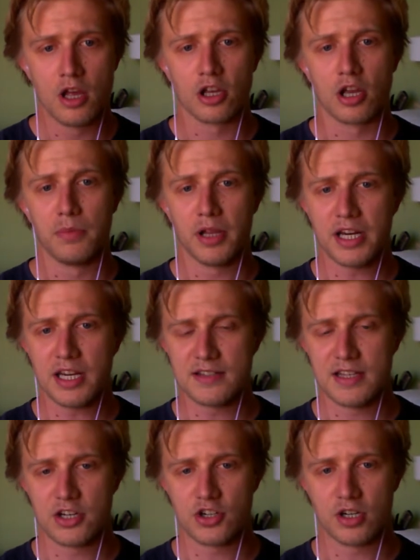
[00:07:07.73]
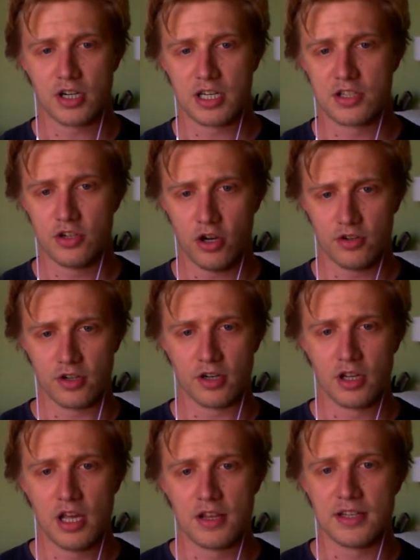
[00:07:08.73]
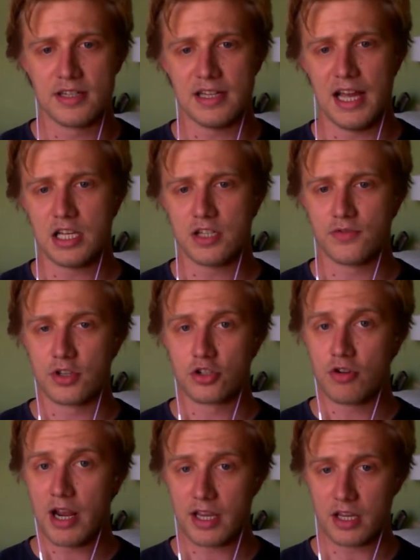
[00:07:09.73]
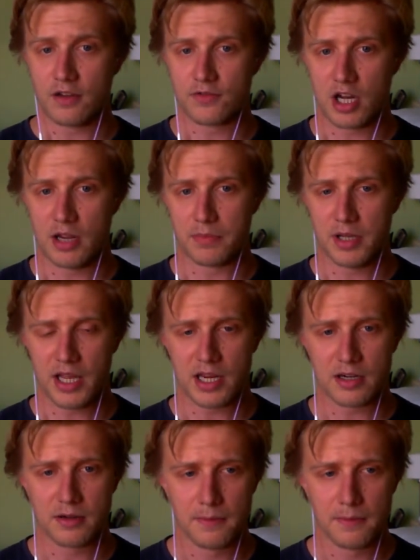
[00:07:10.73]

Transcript: Completing a session is noted. This allows for the tracking of time played.